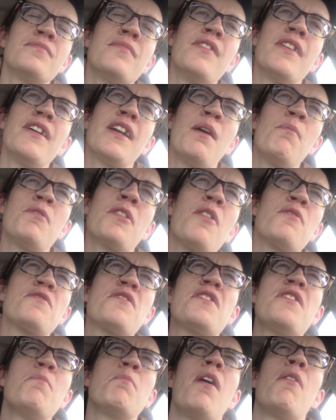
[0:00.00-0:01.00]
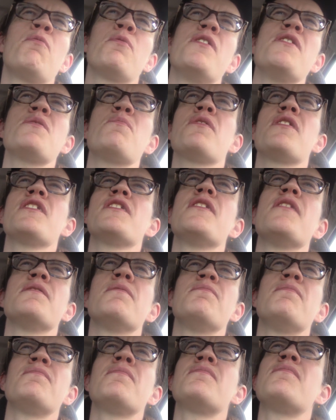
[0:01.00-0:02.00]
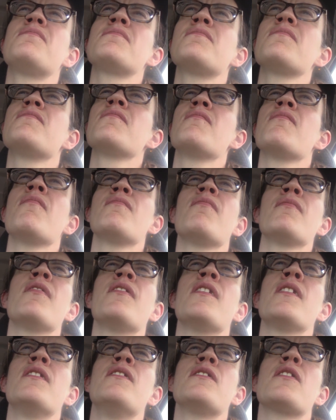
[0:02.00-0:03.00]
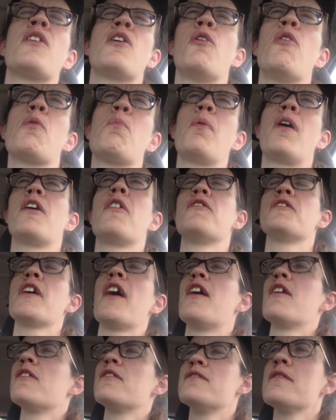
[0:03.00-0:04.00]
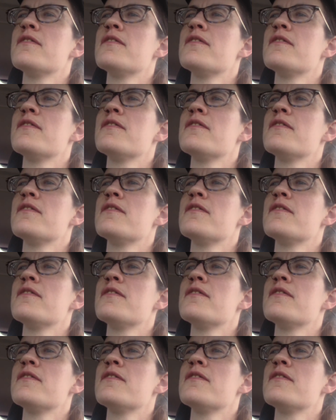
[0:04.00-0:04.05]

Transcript: and i'm gonna go sit my race with the. Coke bottle now.